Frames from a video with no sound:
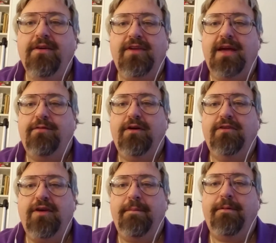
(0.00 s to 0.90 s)
Take, for
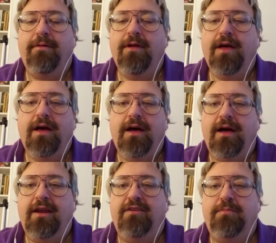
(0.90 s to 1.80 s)
example,
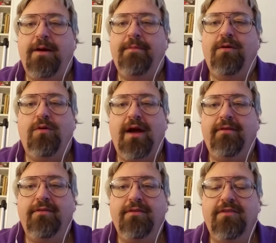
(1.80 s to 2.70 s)
an experiment where
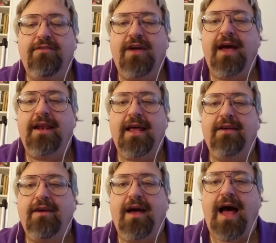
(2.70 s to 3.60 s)
I design,
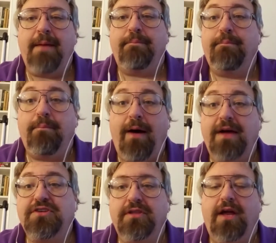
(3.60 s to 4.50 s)
I
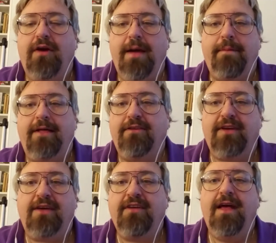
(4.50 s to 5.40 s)
postulate or I
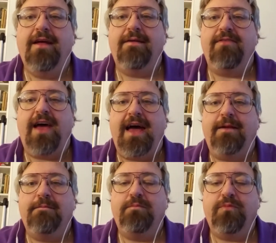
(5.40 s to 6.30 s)
hypothesize
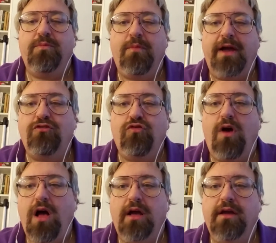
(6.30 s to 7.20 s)
that my
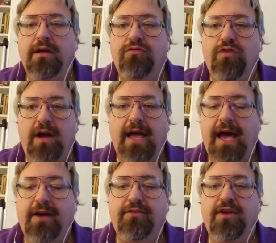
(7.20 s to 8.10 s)
drug
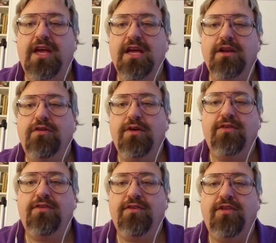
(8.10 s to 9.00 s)
X,
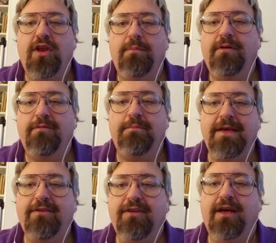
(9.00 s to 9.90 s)
increases the number of
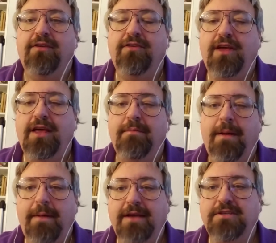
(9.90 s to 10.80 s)
B cells in
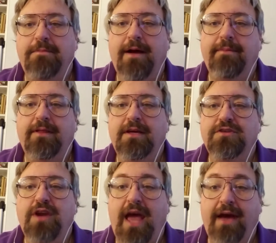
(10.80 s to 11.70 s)
my patient
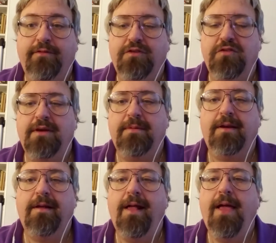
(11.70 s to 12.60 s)
population after treatment.
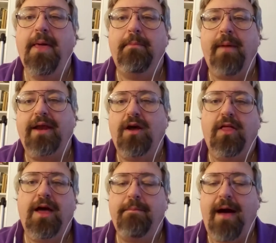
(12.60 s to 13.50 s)
My null
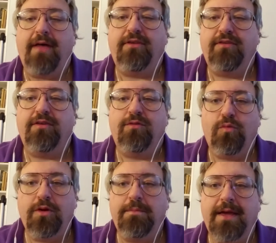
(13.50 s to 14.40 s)
hypothesis
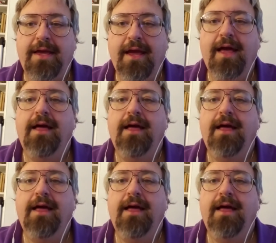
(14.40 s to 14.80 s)
would be